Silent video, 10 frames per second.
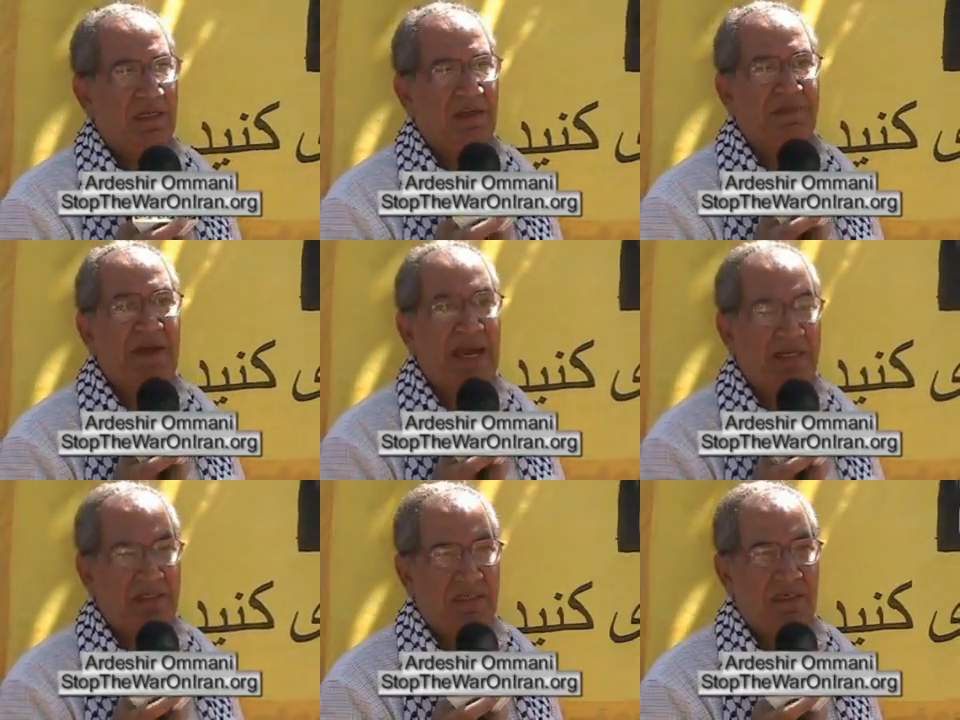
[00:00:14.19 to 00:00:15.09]
the
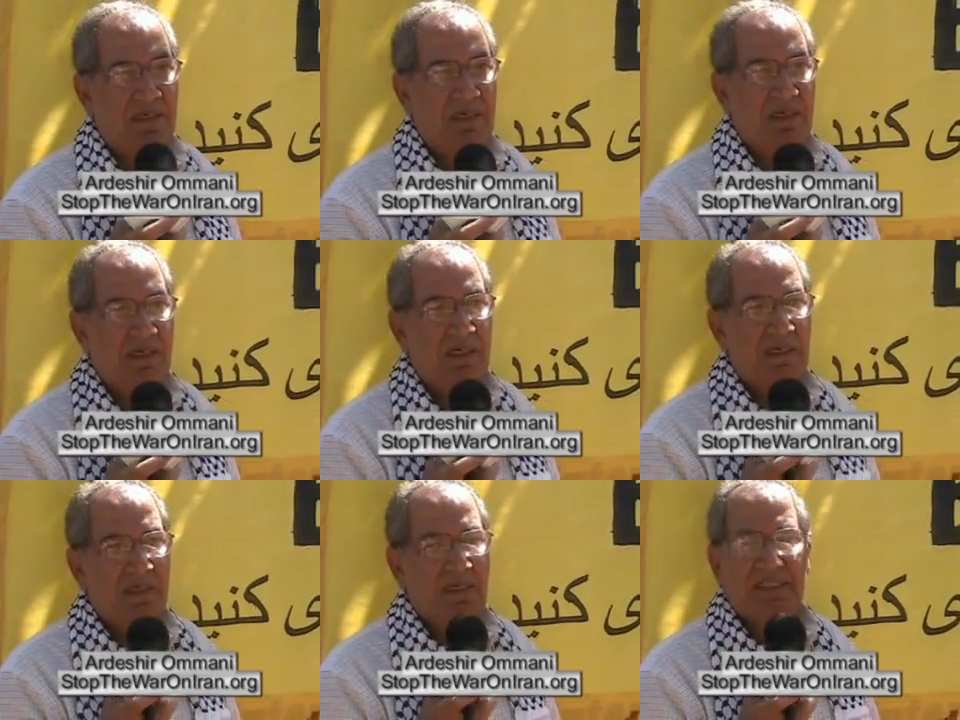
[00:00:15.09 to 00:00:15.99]
facts
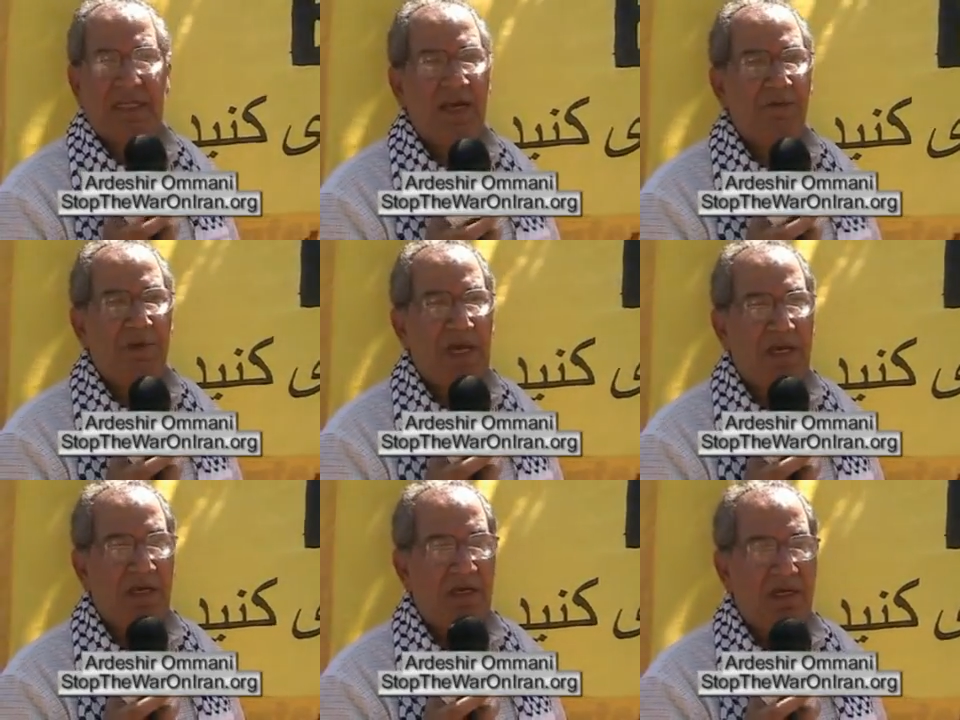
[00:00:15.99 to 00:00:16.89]
the same
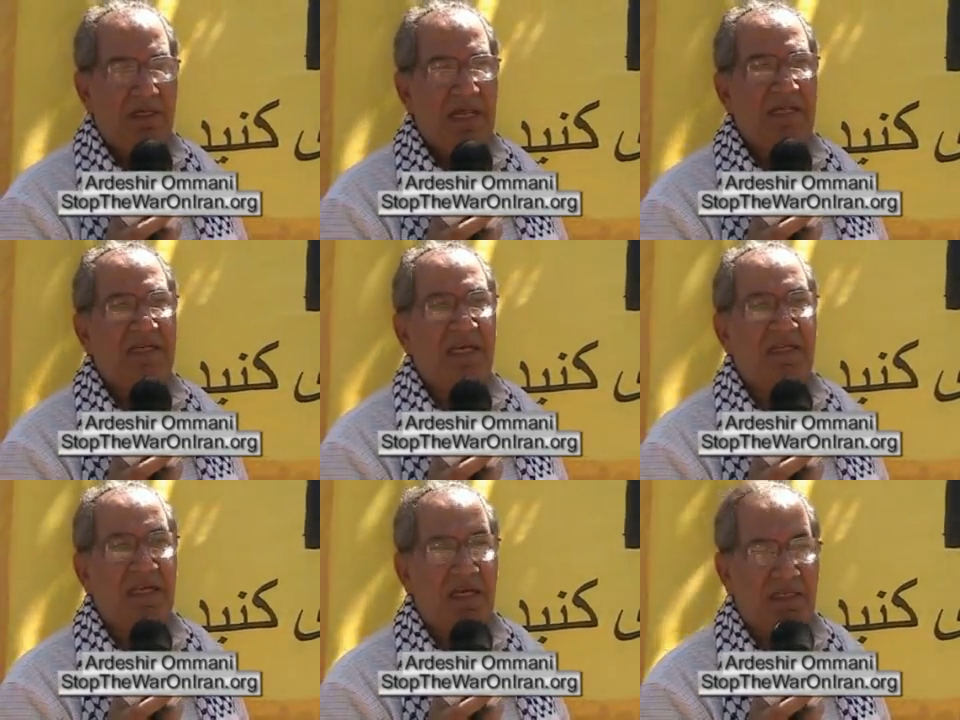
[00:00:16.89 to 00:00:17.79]
way that he
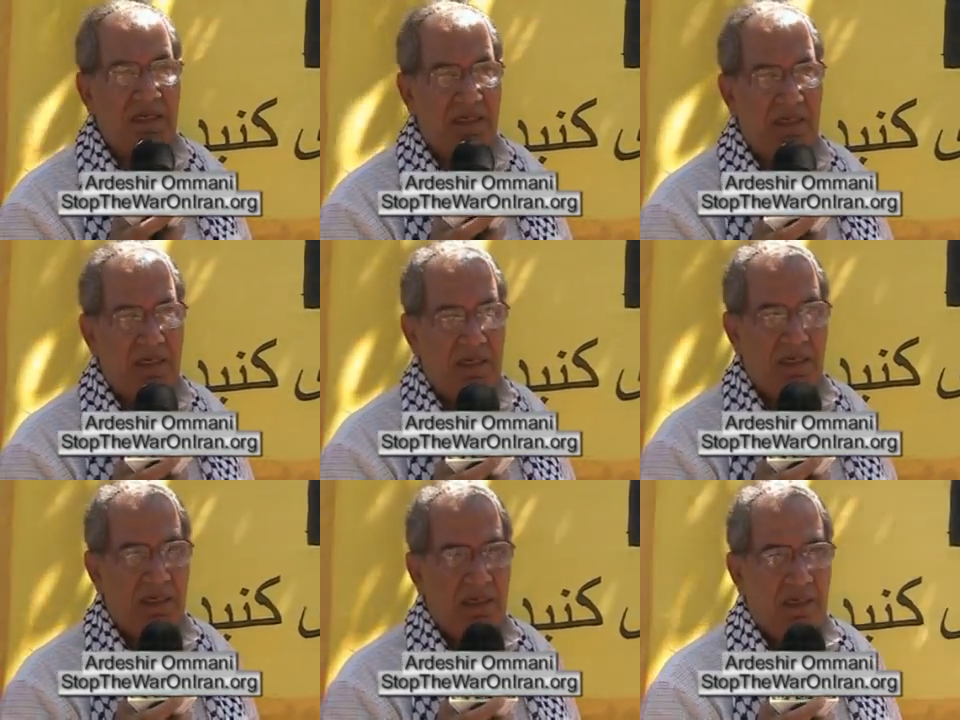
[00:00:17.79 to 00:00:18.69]
did
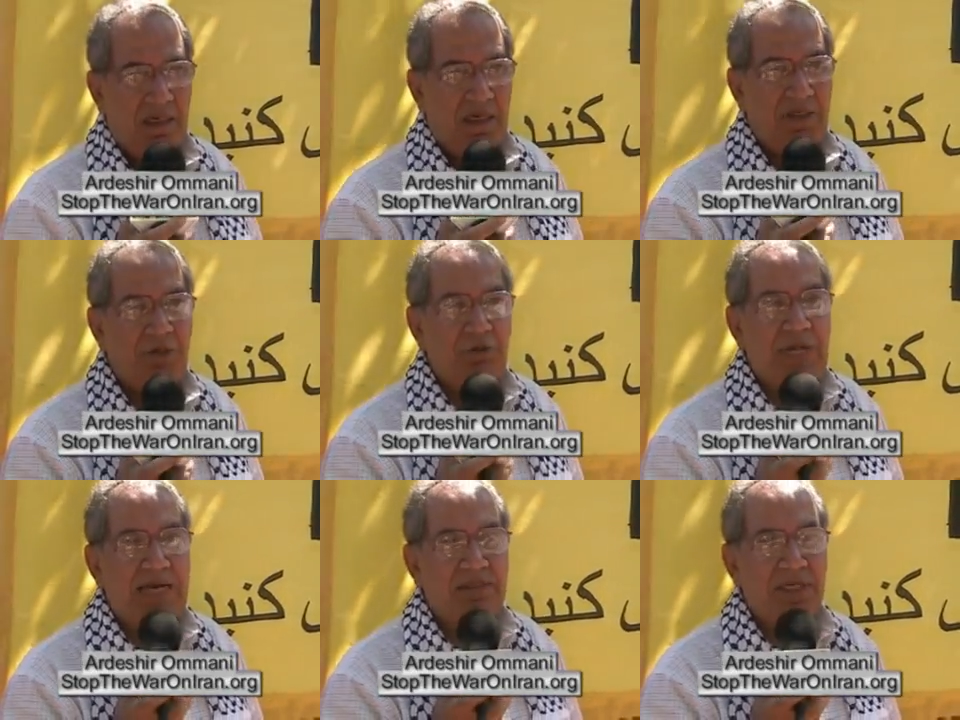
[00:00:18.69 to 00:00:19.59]
in
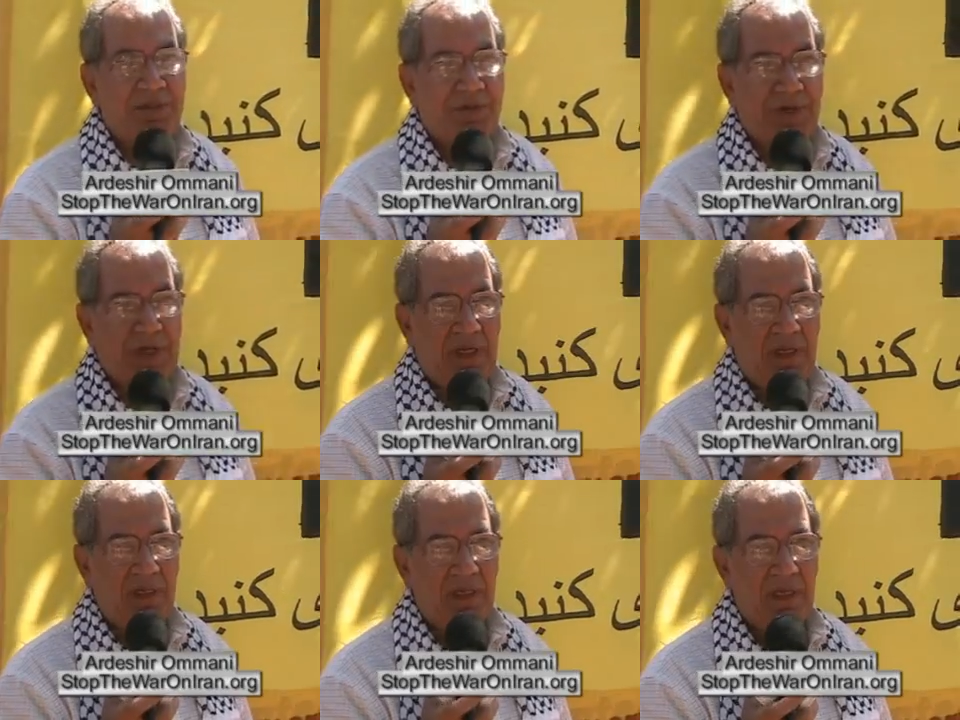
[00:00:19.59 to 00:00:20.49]

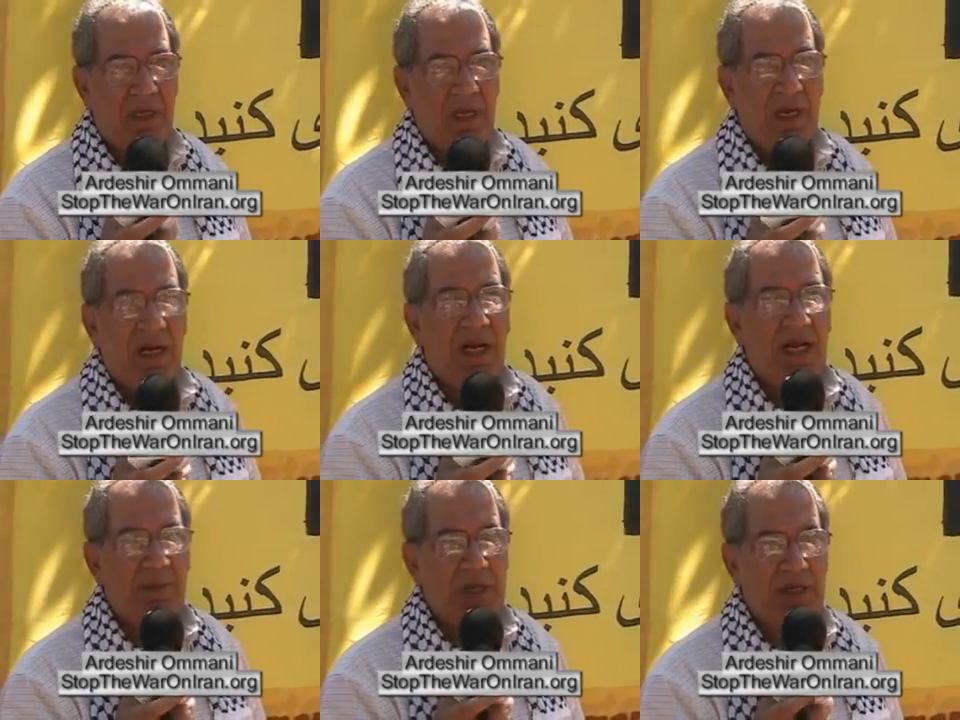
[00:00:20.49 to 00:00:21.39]
2003,
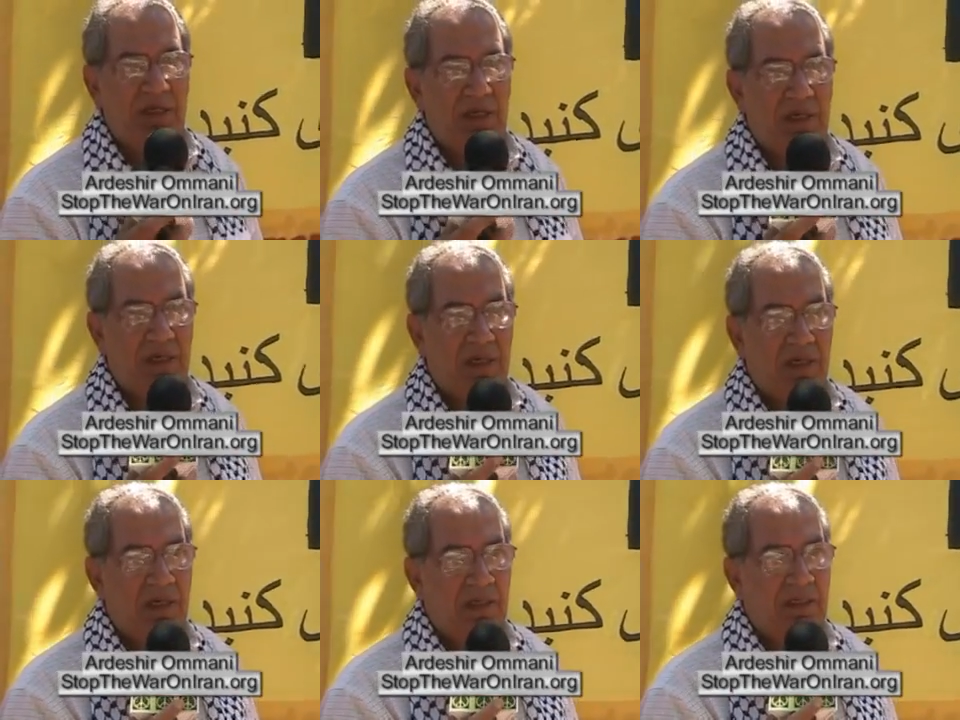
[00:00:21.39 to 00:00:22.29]
claiming
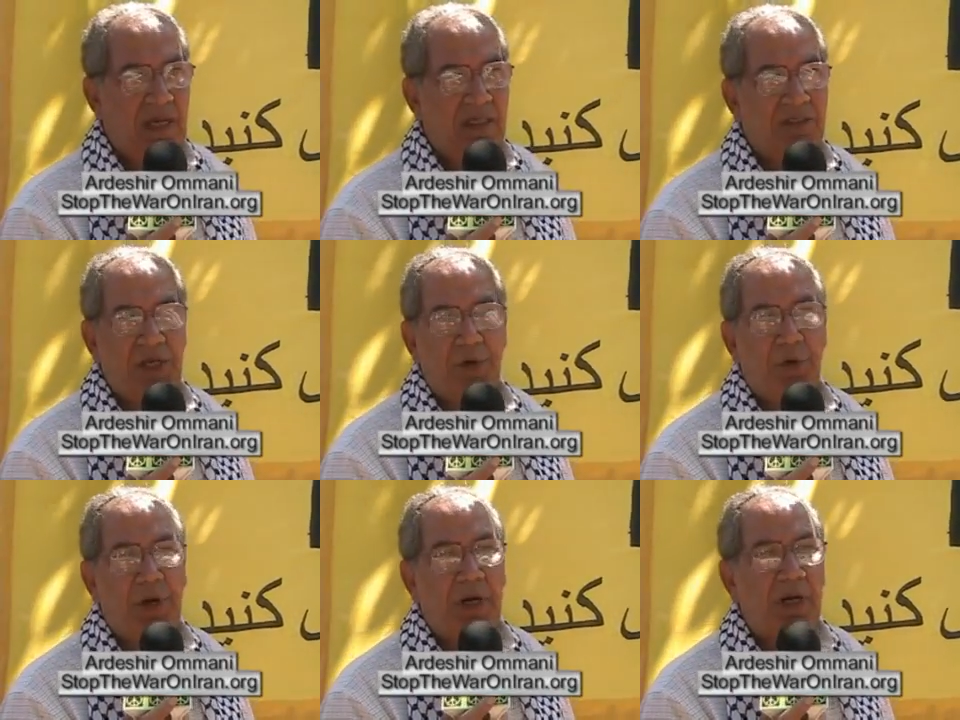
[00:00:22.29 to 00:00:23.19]
that there
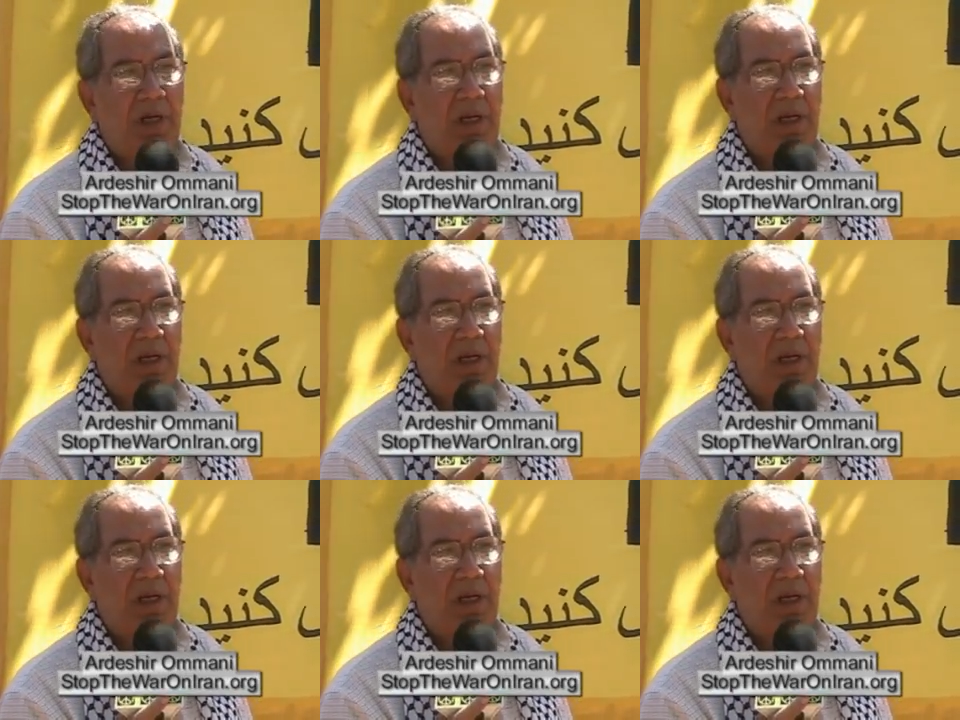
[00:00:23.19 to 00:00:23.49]
were